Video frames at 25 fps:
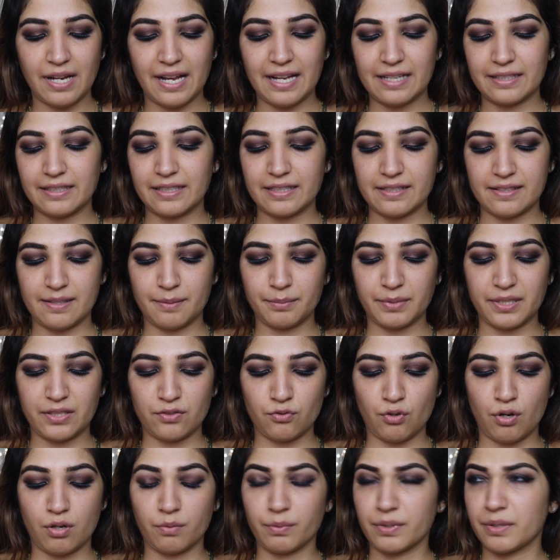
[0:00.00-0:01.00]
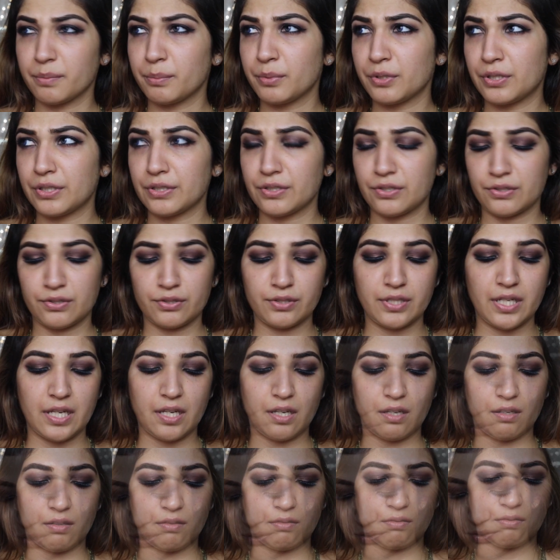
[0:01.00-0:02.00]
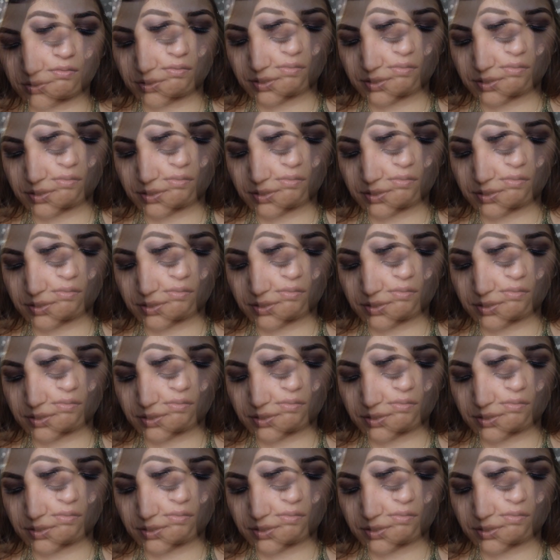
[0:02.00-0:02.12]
I think something's wrong with the birds today.